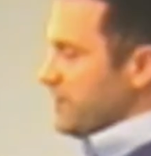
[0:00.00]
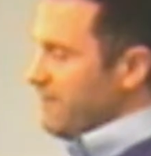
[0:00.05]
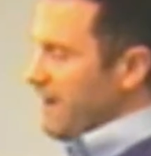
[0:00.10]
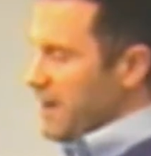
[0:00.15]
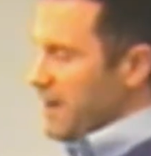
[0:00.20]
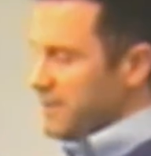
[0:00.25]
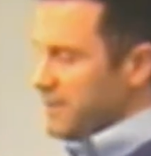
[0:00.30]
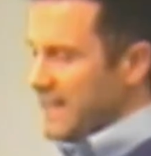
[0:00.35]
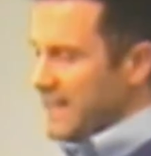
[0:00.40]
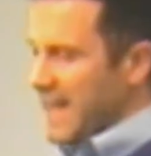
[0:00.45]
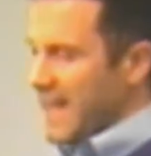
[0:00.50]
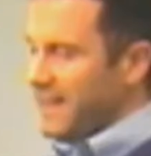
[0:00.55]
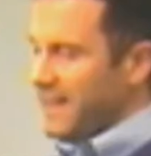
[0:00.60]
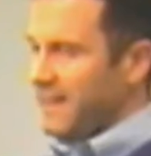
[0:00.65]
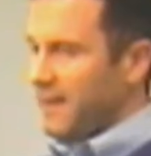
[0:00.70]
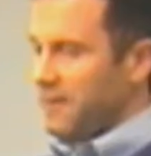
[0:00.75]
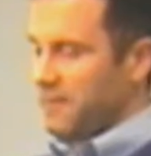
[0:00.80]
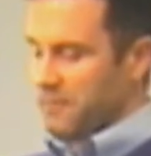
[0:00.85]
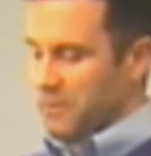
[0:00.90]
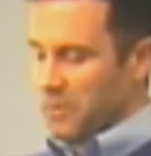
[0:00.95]
saying,
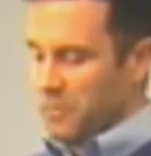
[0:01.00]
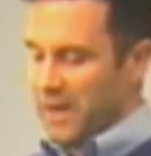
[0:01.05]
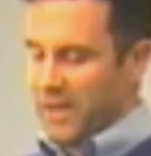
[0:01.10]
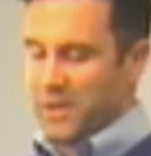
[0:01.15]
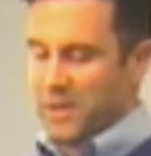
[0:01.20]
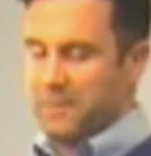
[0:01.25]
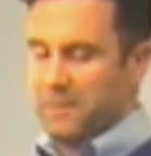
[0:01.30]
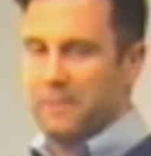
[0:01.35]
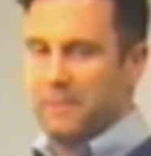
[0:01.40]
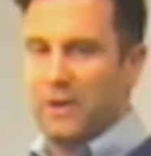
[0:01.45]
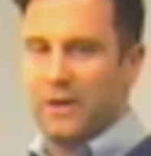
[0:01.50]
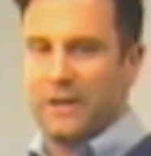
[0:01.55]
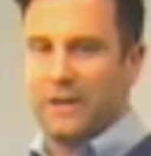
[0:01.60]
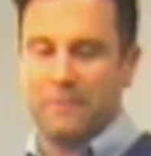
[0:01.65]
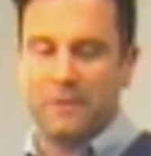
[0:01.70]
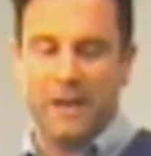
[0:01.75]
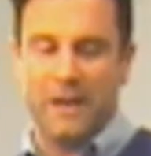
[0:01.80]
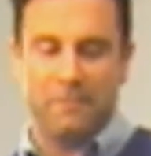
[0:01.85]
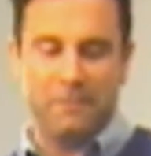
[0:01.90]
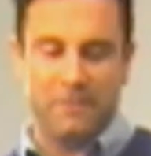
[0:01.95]
today I'm going to wake up in the
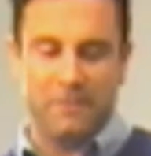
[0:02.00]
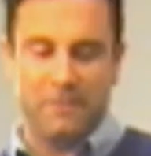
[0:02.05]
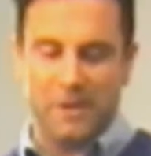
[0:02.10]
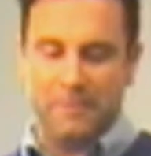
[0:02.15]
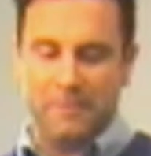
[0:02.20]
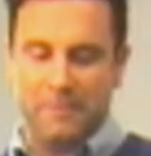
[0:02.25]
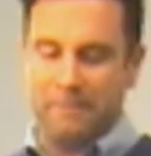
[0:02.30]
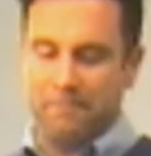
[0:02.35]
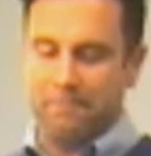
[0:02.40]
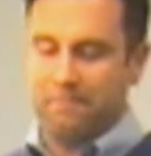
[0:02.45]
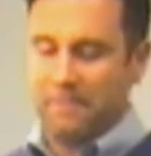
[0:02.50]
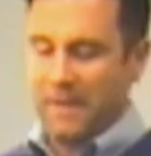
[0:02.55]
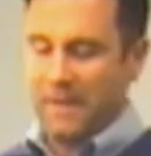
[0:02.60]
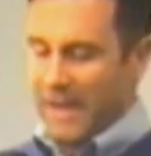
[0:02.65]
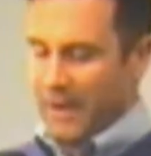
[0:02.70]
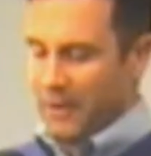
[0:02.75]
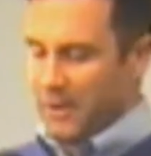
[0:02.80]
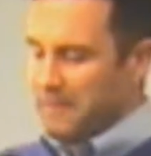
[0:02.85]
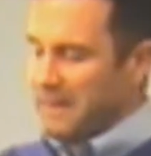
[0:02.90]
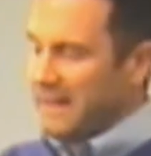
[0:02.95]
morning, I'm, I'm going, to,
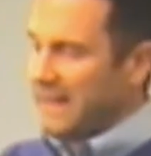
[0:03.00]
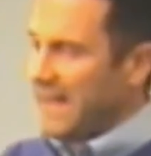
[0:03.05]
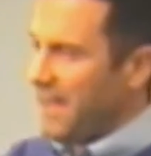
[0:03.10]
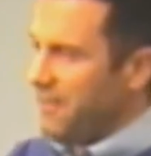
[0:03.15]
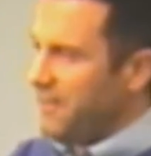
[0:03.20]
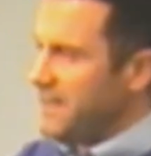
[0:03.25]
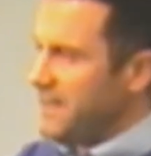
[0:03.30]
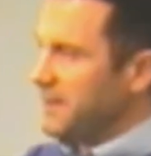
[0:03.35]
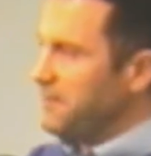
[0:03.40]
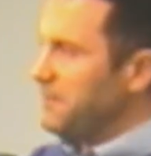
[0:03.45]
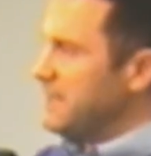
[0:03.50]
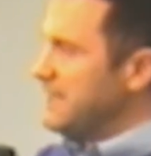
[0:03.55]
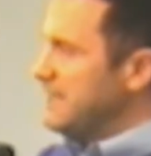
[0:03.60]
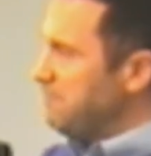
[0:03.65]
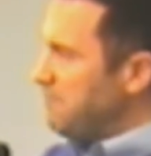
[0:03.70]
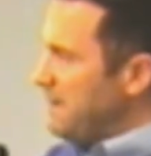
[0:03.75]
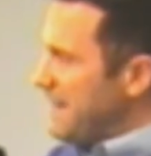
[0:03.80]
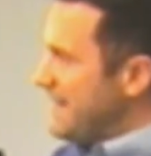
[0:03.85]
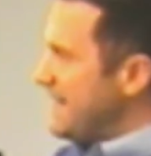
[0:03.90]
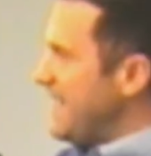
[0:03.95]
going to be like this, I'm going to
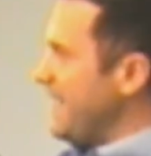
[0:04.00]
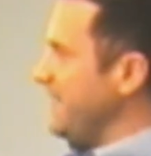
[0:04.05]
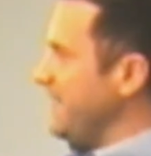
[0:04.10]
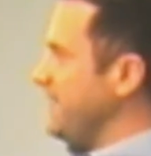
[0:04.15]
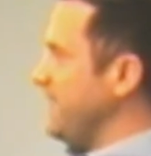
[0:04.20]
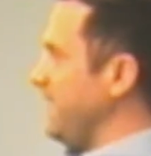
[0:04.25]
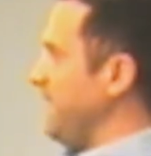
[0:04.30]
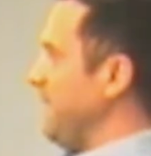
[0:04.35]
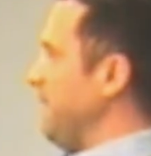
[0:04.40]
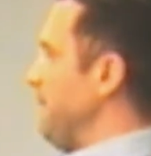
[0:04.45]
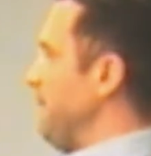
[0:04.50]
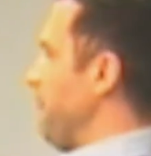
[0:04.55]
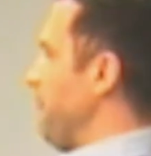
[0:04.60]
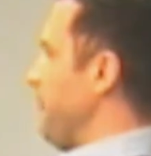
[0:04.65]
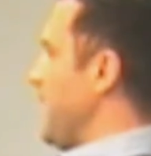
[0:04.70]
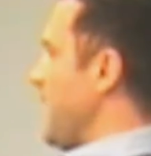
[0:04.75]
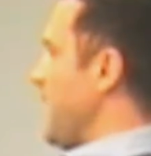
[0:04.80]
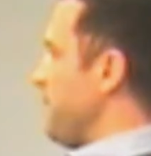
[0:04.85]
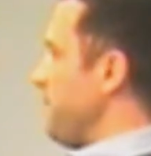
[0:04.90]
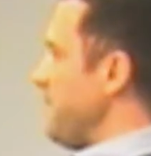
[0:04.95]
speak nicer.
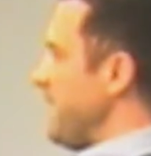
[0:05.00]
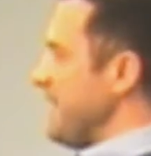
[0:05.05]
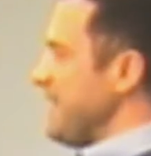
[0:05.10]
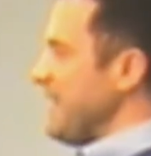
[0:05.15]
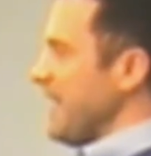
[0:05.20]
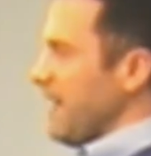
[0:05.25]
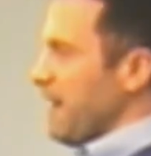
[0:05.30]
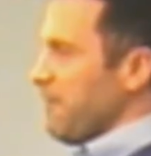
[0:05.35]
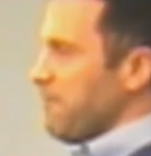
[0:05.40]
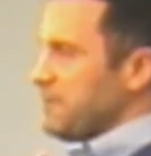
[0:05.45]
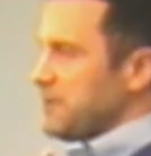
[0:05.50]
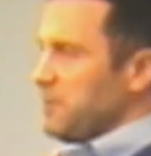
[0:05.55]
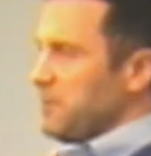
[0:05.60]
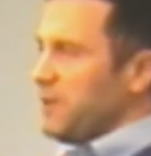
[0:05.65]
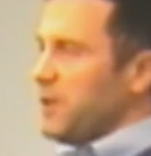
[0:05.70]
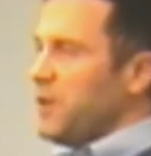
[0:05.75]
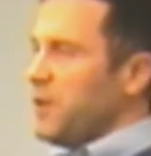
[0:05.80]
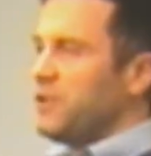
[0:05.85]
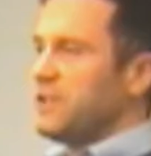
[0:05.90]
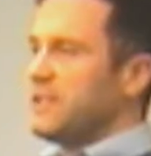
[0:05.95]
And be a, uh,
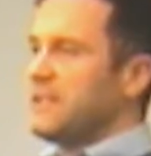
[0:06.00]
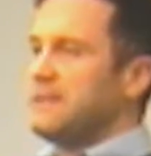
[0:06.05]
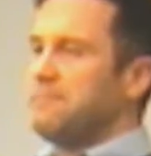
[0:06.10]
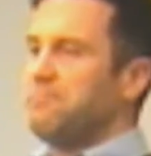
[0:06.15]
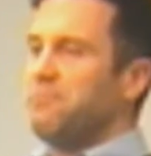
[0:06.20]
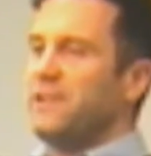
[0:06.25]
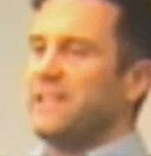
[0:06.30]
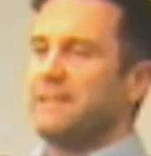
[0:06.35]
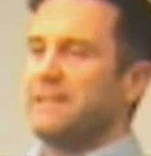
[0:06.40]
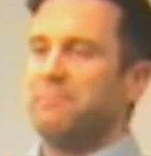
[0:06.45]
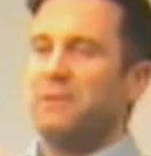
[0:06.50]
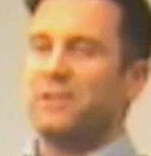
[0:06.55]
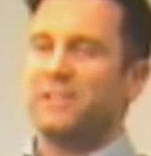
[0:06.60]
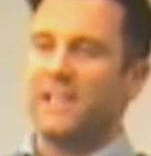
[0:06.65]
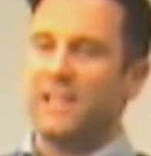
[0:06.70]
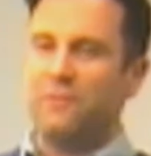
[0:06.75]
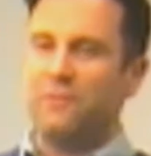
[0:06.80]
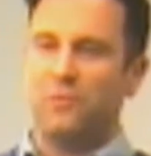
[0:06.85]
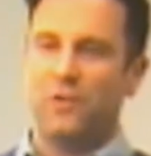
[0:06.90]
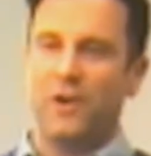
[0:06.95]
someone who just brings
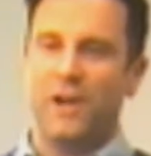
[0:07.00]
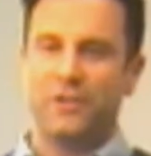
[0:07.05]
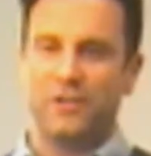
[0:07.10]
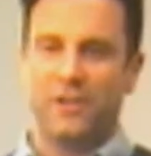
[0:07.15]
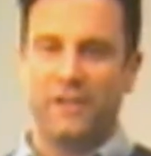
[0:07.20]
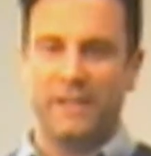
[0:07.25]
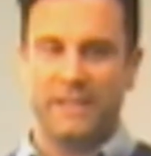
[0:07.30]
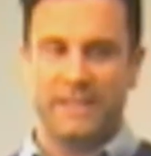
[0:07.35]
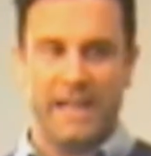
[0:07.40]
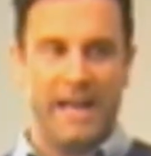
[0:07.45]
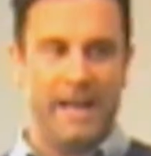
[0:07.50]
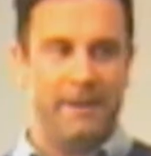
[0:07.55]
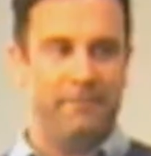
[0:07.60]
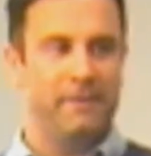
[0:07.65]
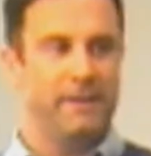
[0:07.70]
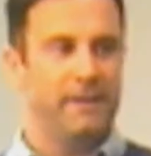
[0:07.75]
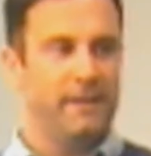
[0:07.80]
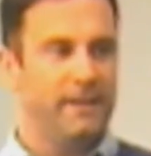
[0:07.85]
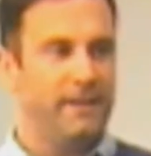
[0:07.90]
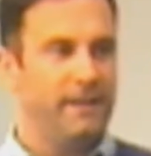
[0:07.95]
positive words all the time.
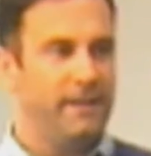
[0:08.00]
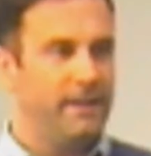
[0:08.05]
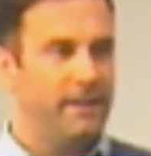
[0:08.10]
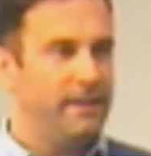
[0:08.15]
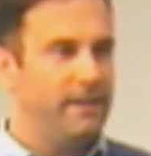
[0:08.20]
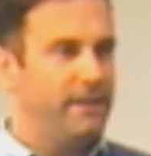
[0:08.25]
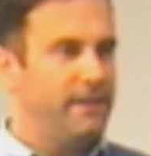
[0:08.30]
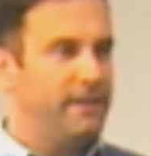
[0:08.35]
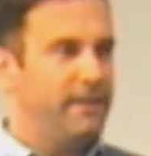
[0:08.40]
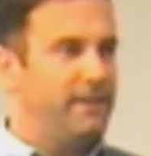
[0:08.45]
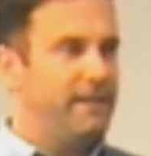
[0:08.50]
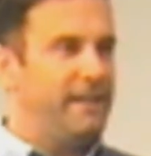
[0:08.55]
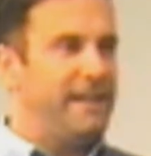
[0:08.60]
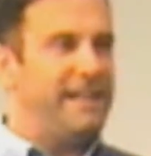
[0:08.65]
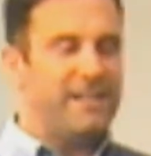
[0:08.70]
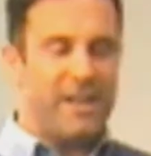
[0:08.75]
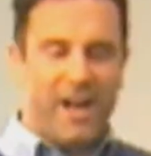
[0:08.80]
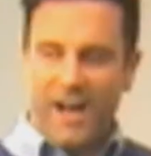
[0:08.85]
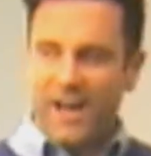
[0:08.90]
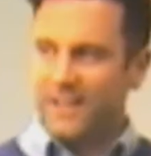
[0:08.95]

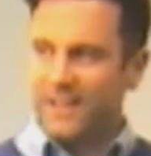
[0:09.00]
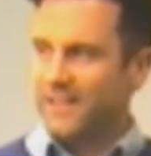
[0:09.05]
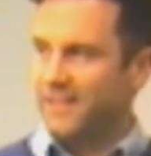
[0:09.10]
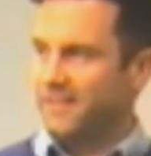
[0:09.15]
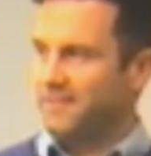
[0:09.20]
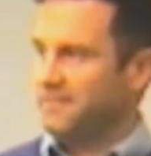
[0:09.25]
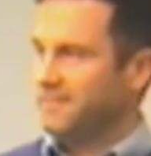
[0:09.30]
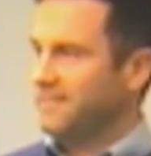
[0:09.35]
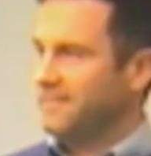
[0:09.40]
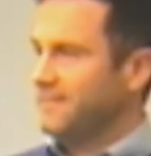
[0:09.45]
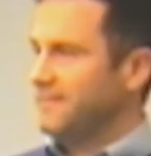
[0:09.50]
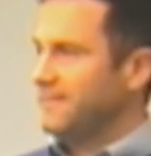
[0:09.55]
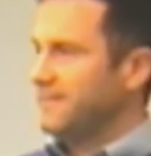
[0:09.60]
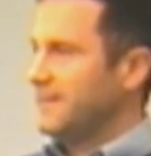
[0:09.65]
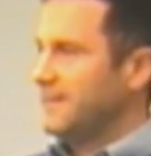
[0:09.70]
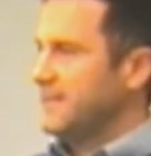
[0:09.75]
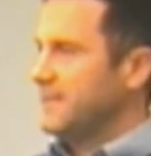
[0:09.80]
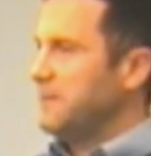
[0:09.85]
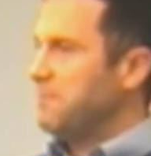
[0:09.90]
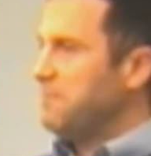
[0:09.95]
It's hard
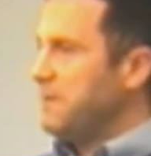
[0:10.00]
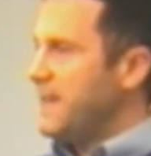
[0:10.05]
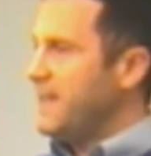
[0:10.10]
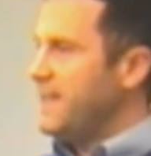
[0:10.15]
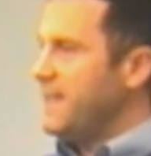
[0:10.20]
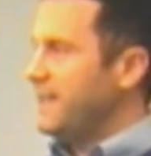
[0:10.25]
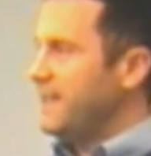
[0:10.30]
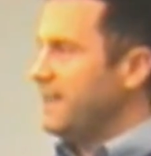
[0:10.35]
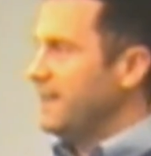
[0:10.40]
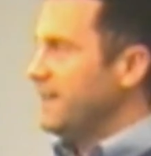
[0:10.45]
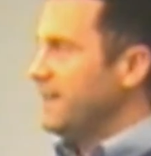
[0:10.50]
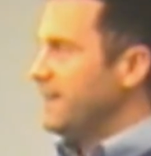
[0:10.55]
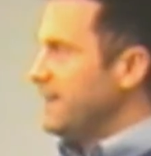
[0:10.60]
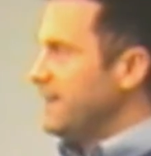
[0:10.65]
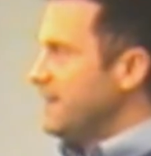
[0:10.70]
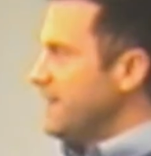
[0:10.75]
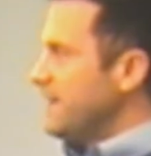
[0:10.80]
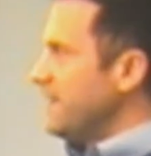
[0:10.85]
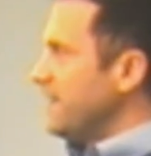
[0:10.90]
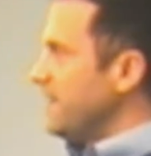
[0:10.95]
to be
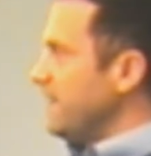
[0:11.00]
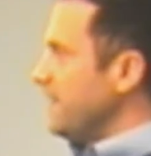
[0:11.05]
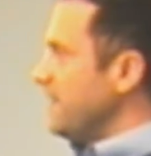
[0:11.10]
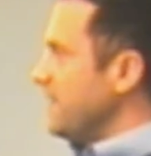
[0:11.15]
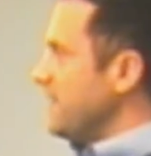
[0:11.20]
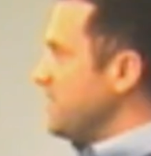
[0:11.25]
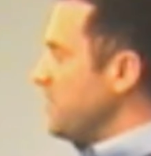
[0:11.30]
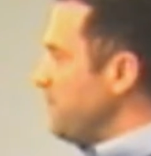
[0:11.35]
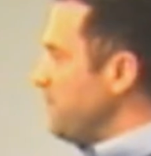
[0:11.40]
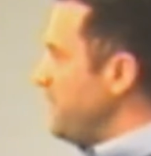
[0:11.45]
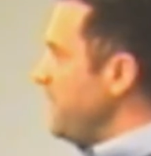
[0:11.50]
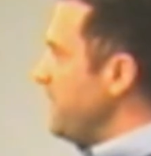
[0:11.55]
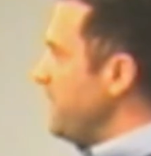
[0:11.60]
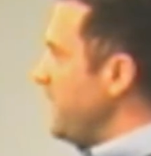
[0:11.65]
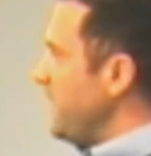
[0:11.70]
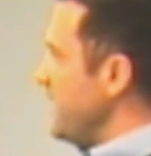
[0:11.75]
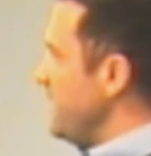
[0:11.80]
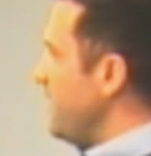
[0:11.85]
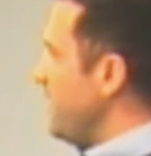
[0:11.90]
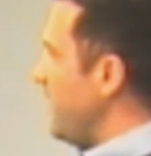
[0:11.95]
something
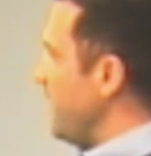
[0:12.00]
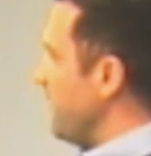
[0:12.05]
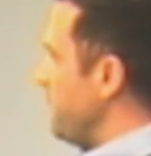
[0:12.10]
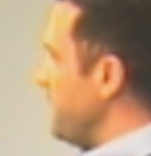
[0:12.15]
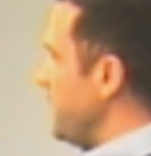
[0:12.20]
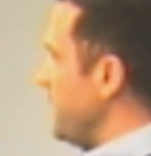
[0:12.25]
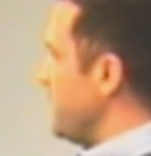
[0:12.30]
that you're not